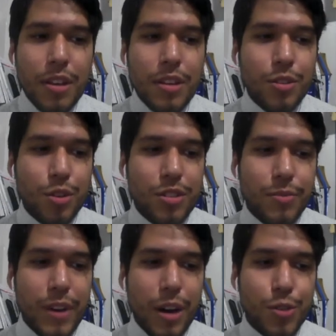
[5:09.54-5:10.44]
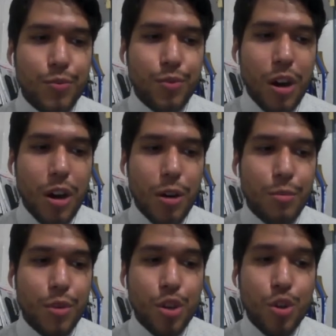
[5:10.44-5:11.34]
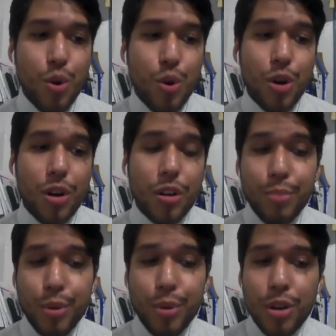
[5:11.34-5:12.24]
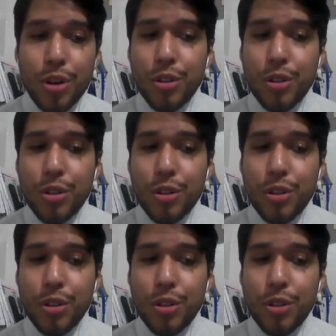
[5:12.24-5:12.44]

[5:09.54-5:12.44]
You can send files from your computer,